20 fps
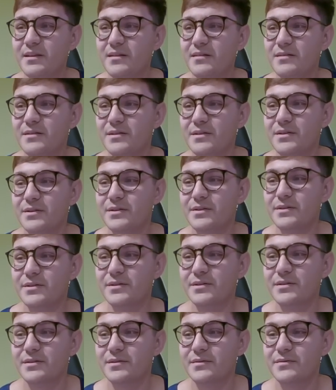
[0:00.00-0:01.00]

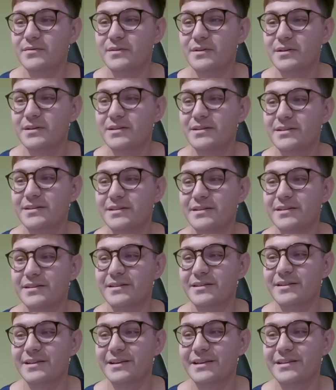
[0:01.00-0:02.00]
you're
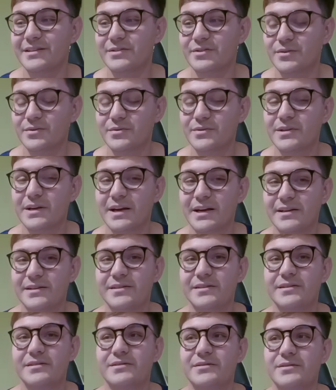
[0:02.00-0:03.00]
fucking like so
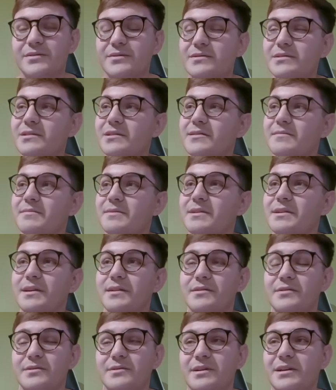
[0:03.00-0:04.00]
tired, so sleepy, and
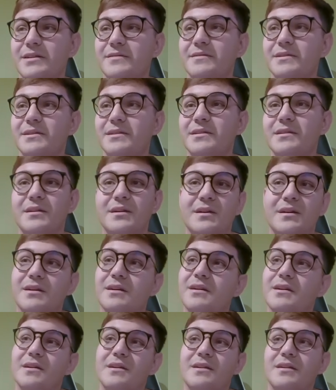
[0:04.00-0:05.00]
you're driving.
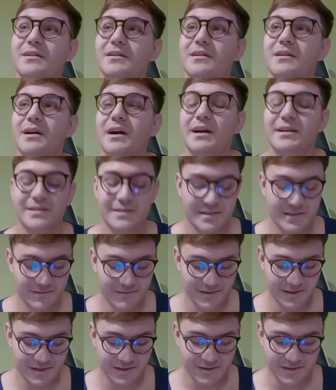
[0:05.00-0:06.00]
I just didn't
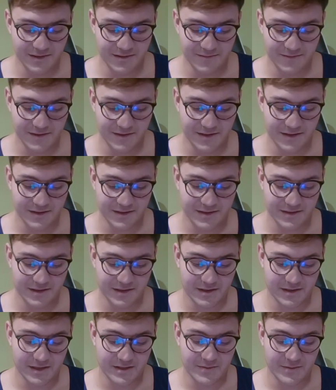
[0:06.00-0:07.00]
want to do that, man. I,
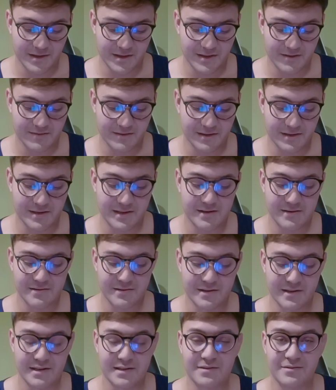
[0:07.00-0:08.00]
I, that's why I left that account
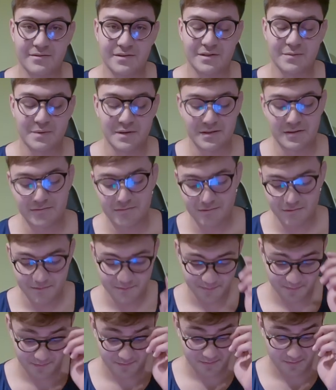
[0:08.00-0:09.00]
like as soon as possible.
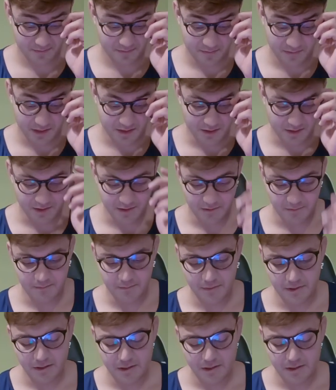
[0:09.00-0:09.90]
Um,